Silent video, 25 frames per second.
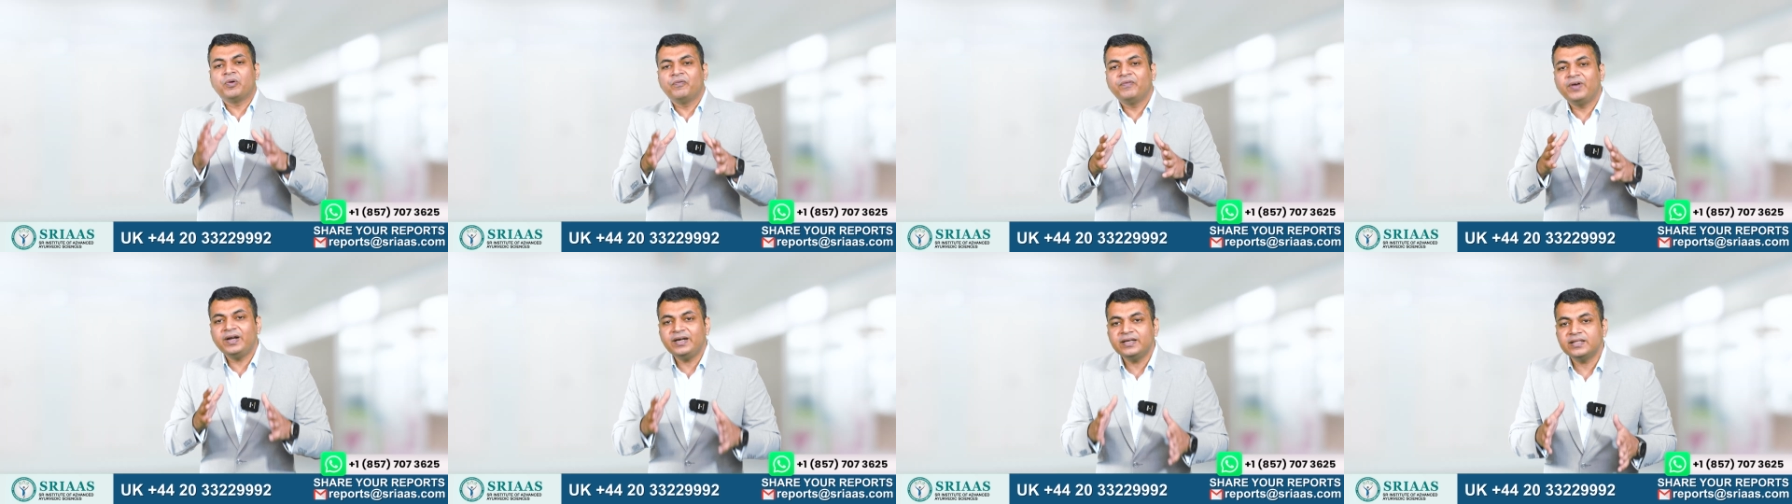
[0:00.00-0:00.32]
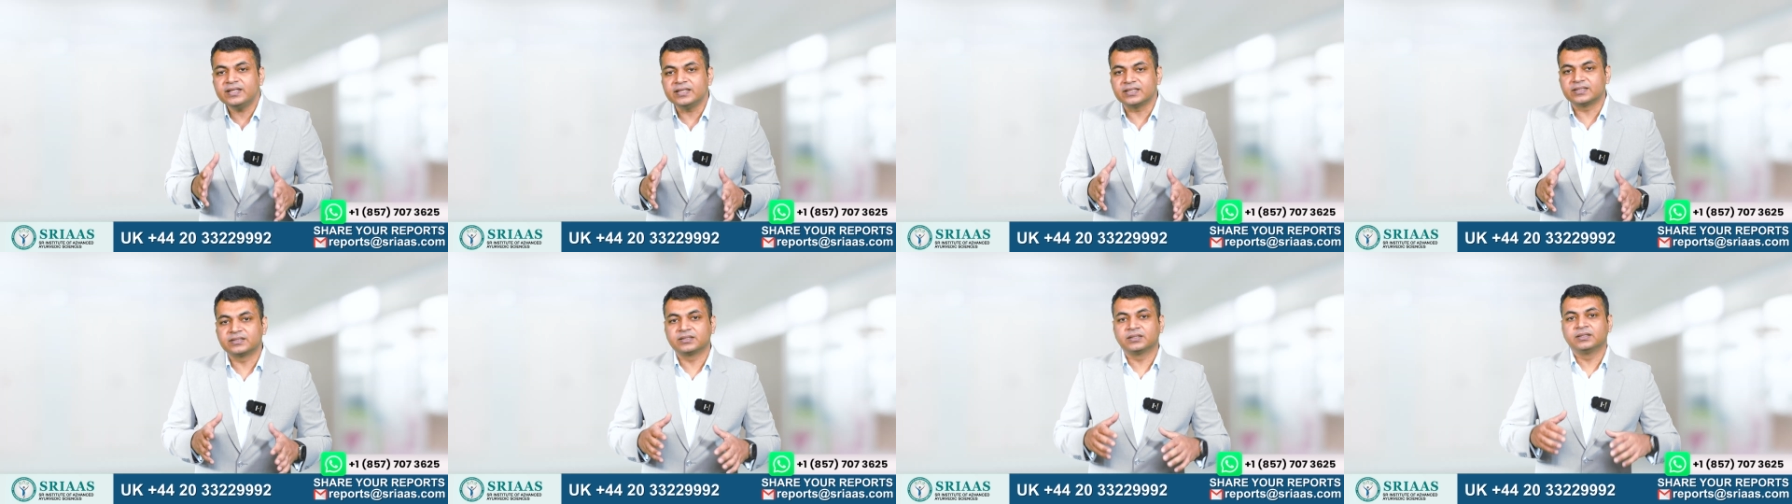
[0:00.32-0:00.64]
prevent
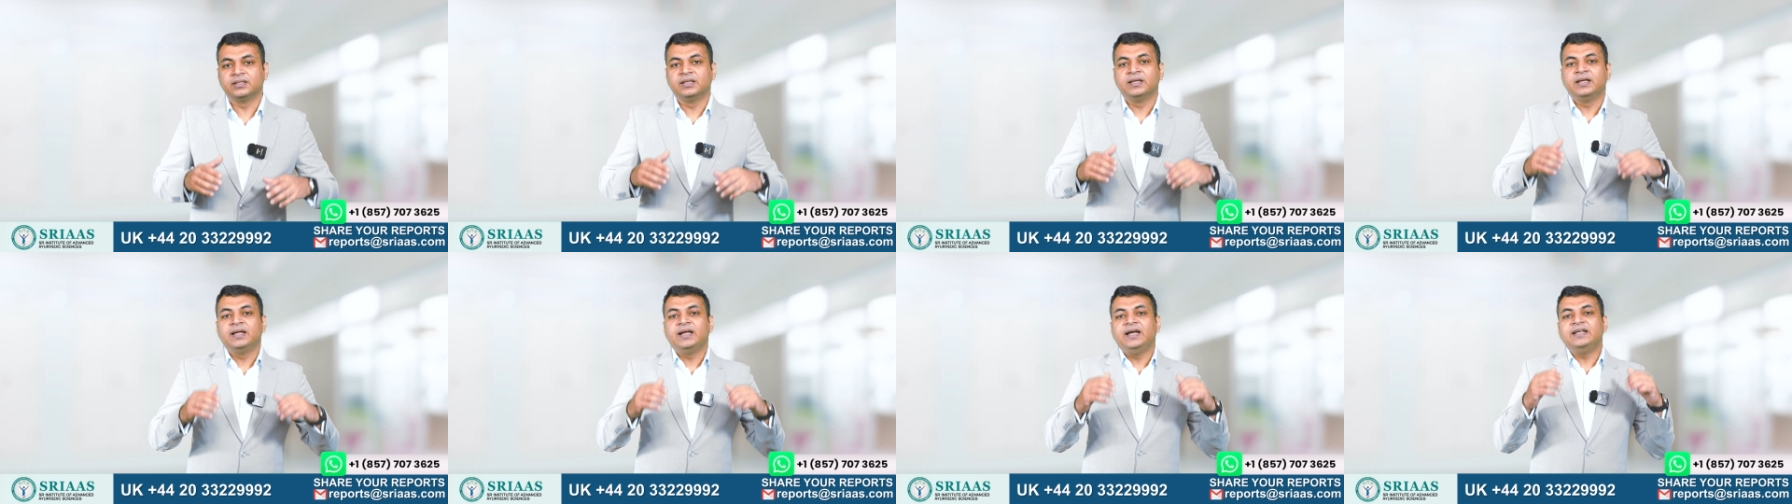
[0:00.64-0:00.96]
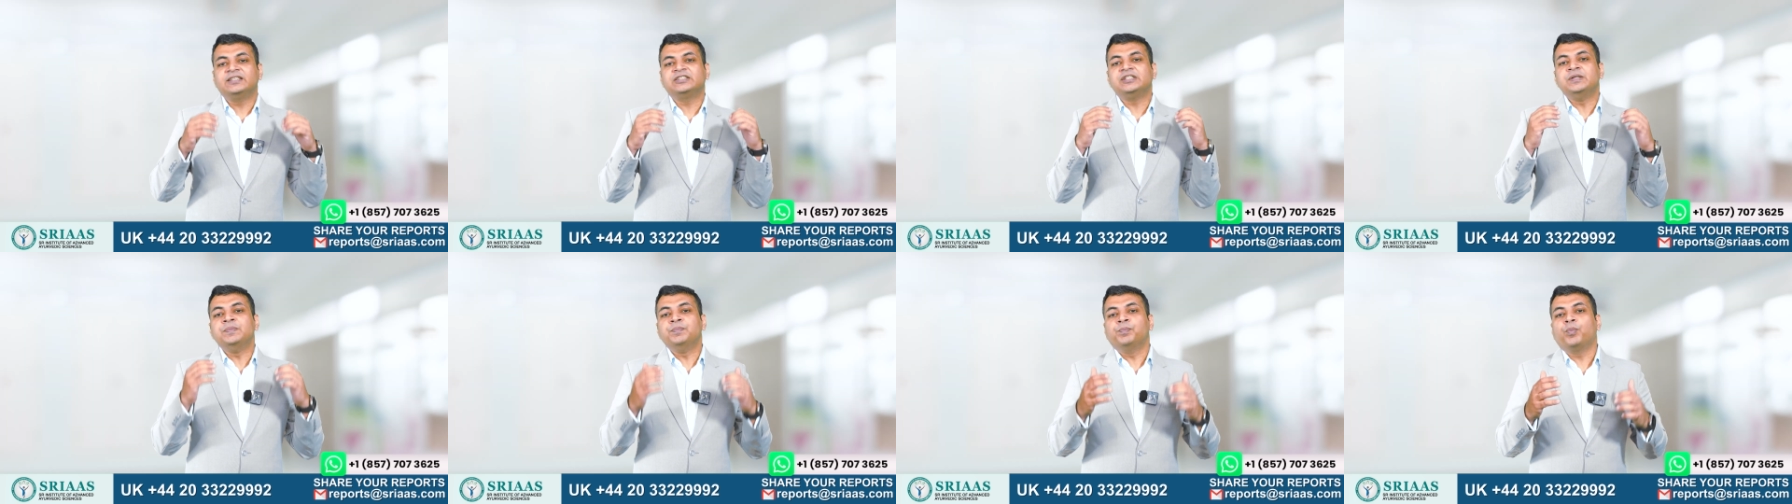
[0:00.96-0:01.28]
this,
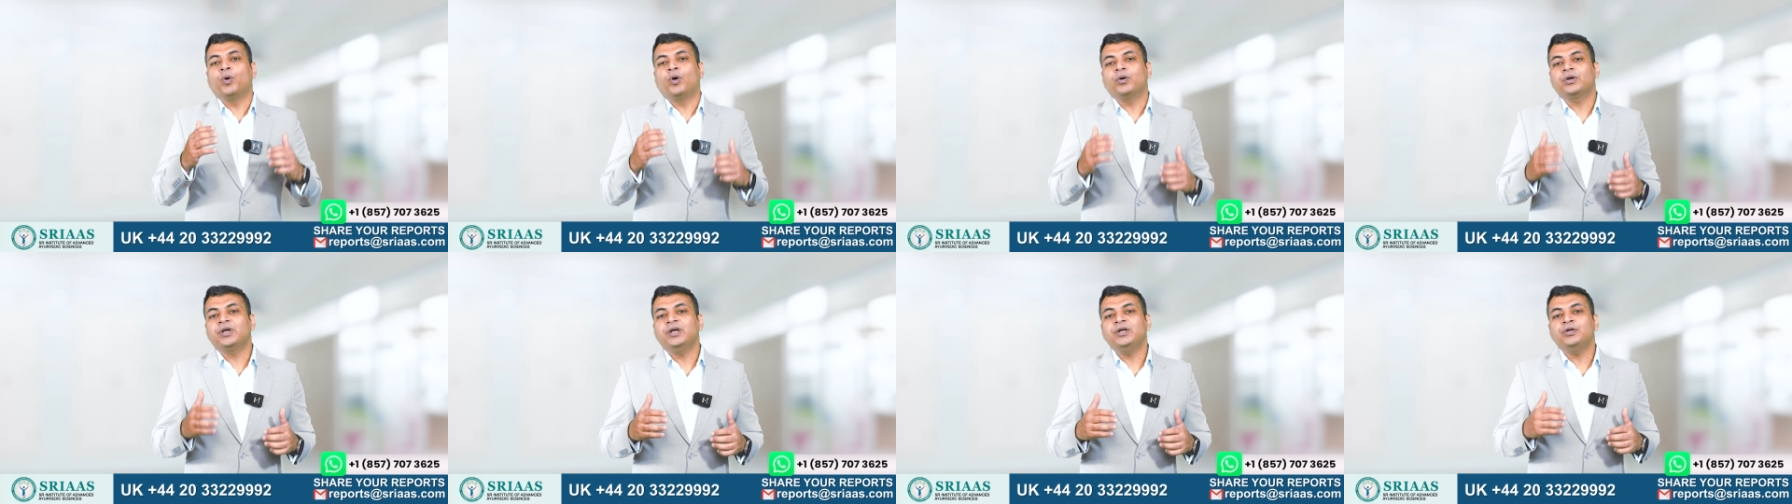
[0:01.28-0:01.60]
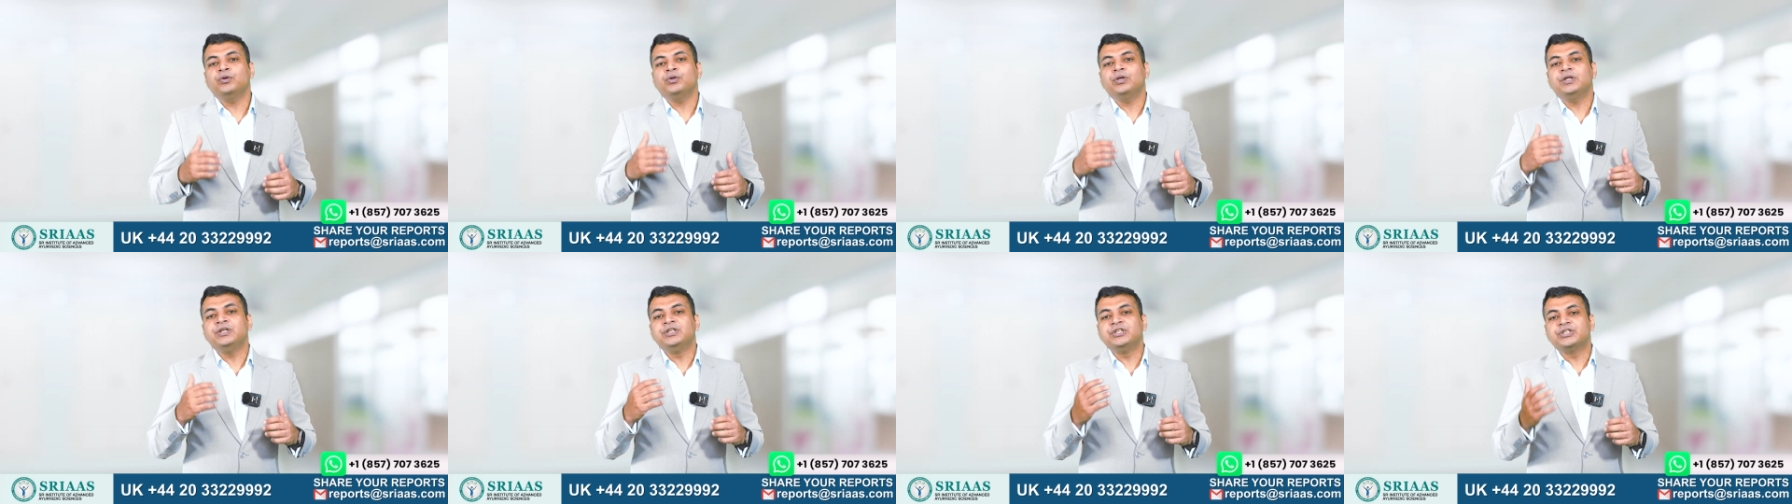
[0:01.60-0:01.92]
it's
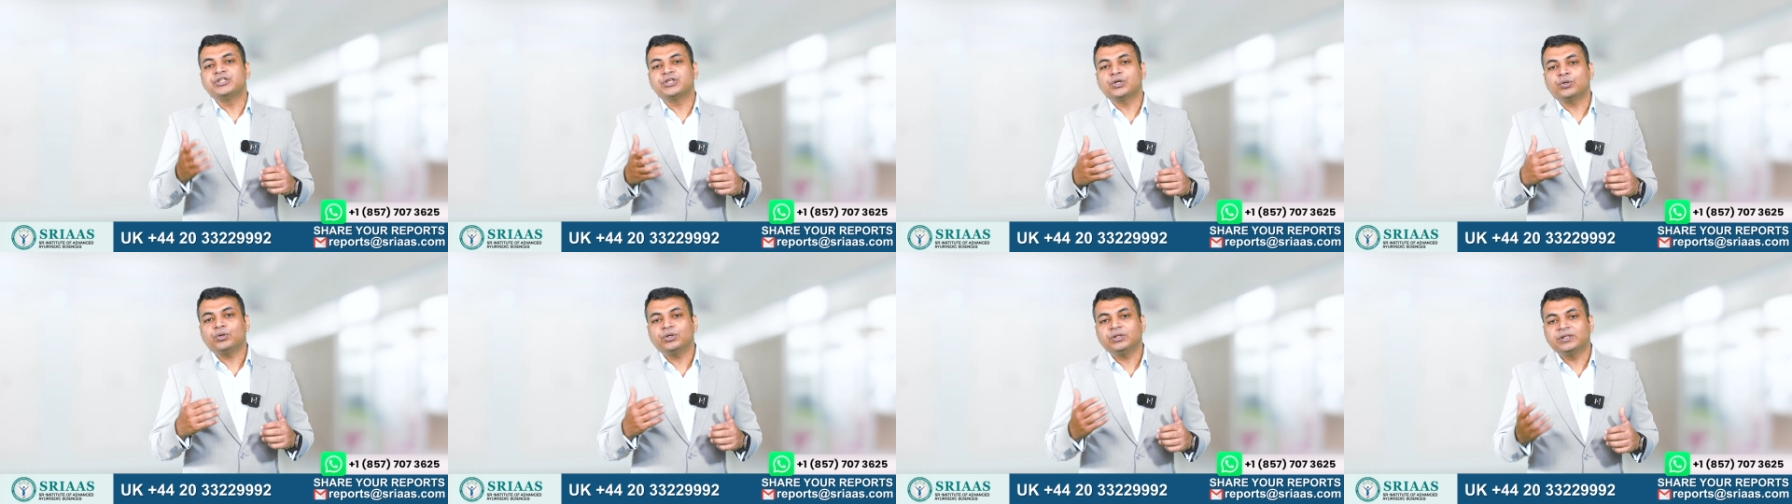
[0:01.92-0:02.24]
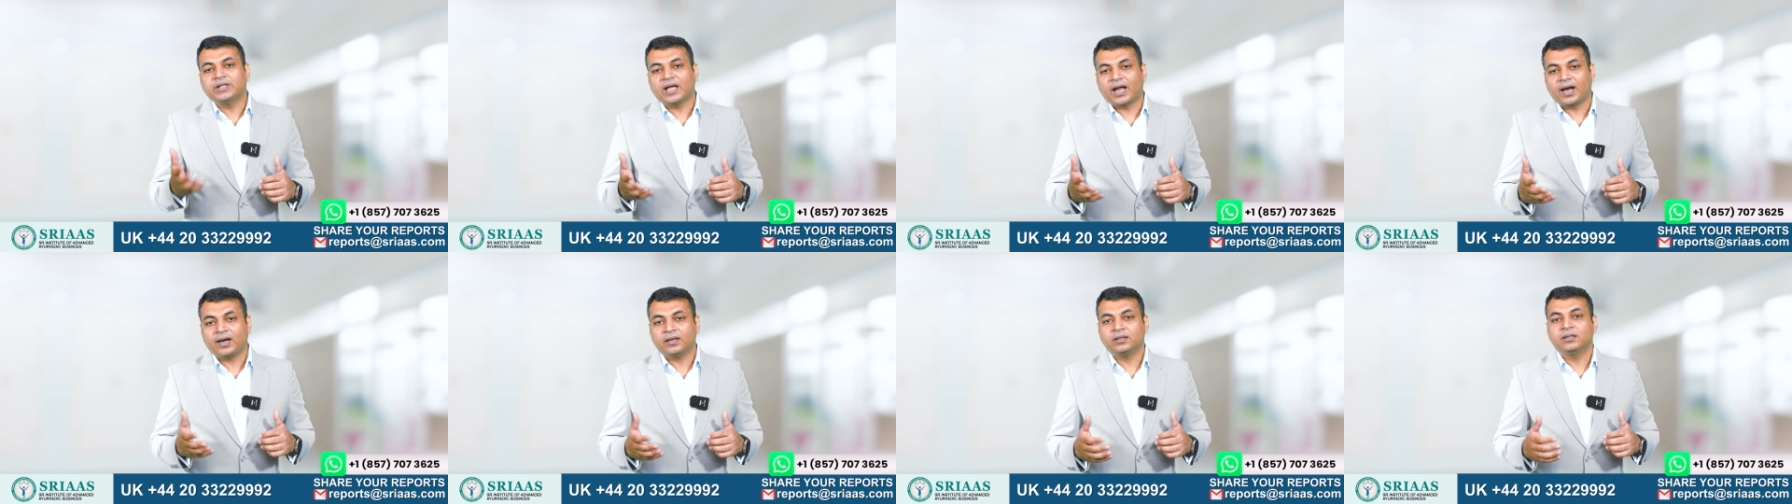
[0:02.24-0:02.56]
important to ensure
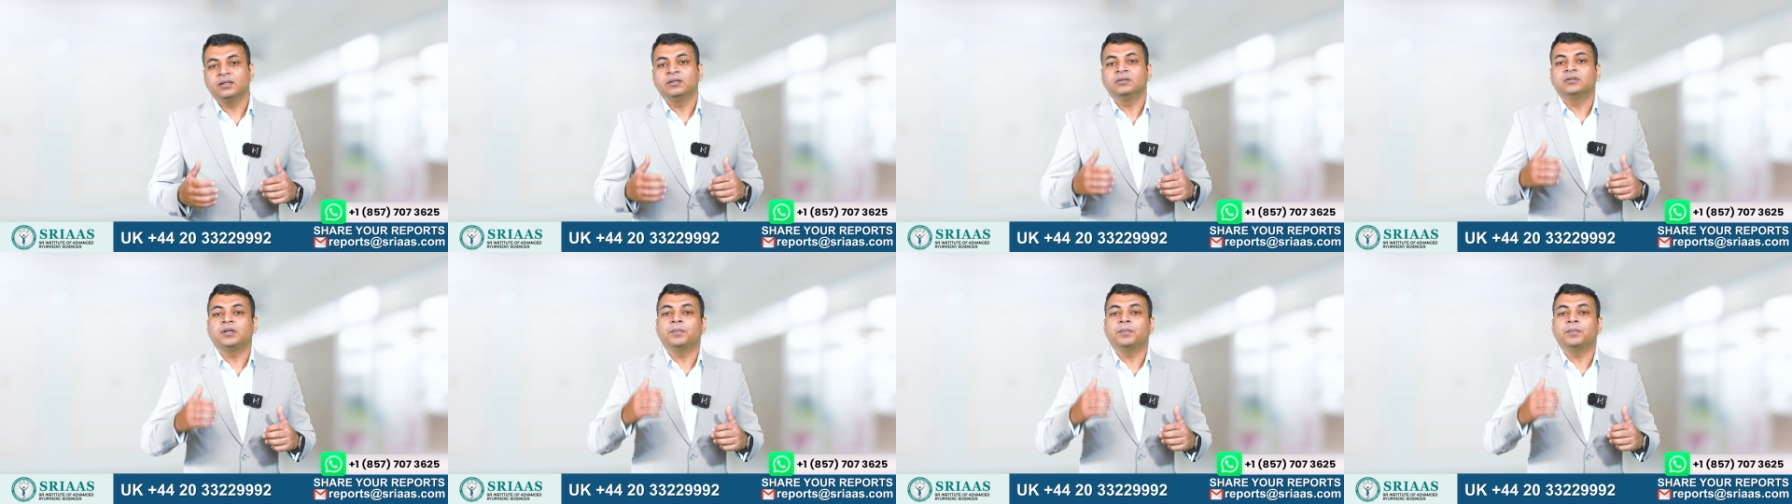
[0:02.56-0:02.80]
that